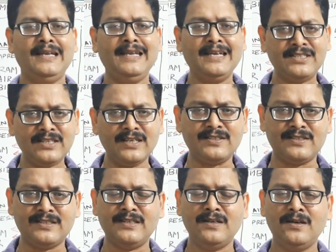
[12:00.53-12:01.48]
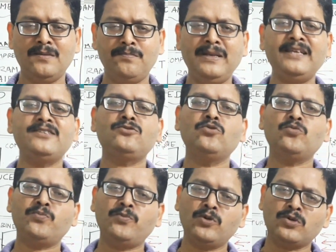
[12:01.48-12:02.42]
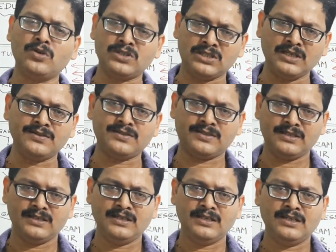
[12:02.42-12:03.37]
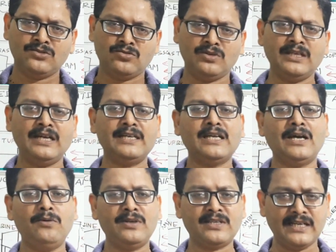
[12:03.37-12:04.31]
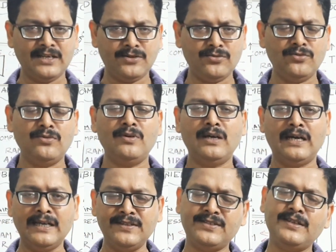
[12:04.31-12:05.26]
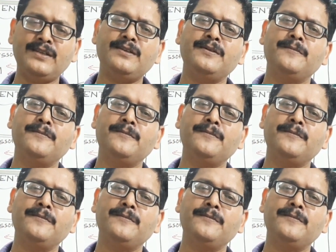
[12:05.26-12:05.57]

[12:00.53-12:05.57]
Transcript: lectures, please do put questions so that I will try to answer.